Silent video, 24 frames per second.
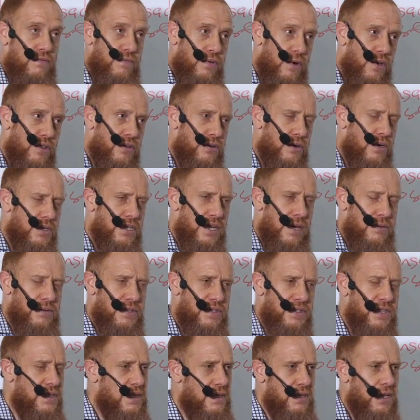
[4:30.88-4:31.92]
further on down the
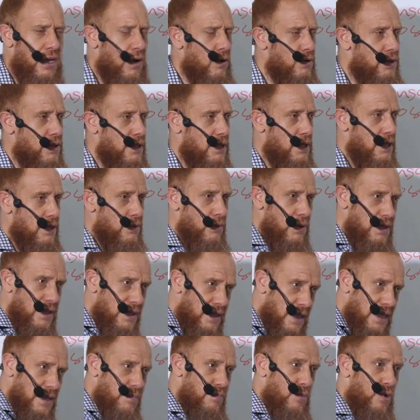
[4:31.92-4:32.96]
street and said, no, this was
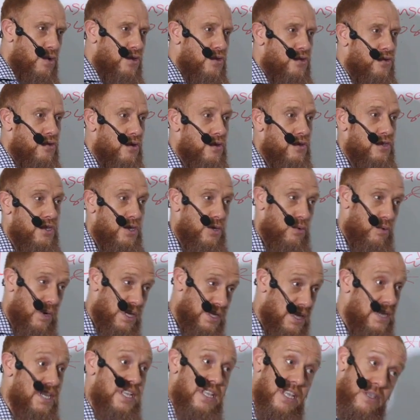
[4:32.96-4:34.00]
this bookstore. So he
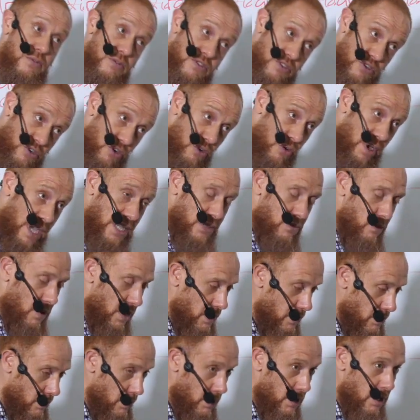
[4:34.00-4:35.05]
went in, and that was the correct
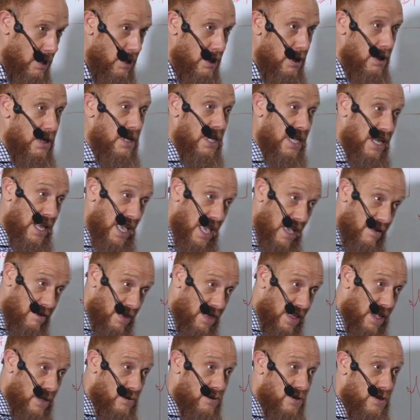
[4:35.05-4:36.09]
one. Can I have
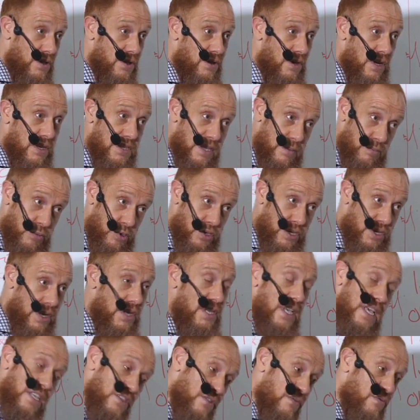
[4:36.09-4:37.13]
1,000 dinars? I put it here.
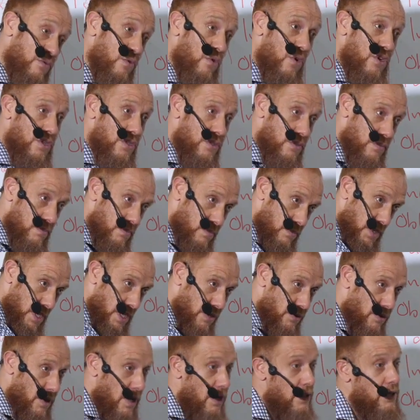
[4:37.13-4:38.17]
Yes, of course.
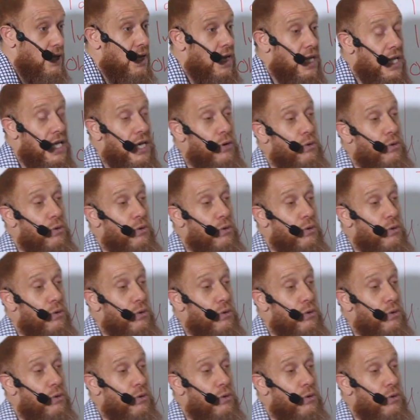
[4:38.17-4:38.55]
Here we are. He